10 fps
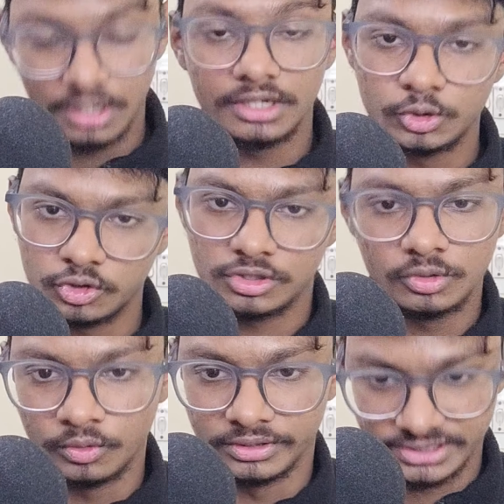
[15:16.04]
You should
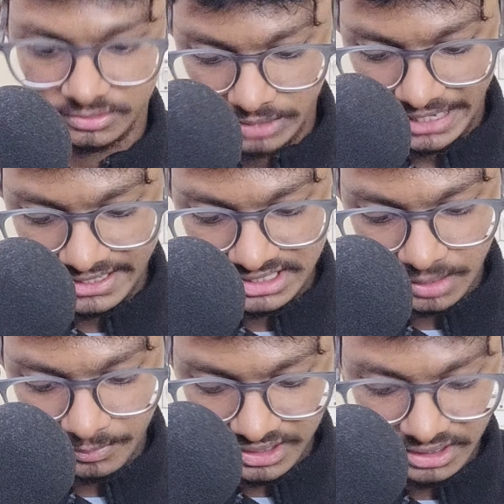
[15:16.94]
do all this. At least
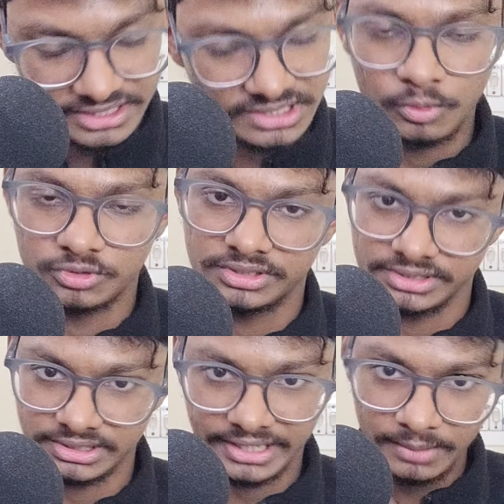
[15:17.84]
complete the DC portion.
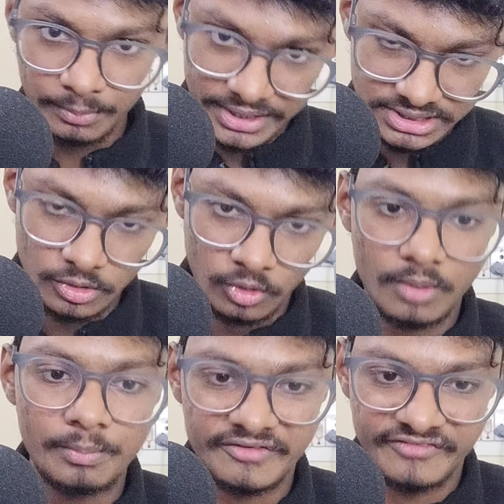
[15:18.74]
This is again present on
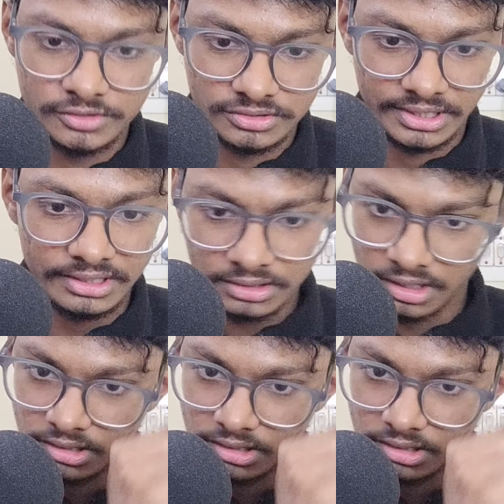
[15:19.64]
our prefusion channel.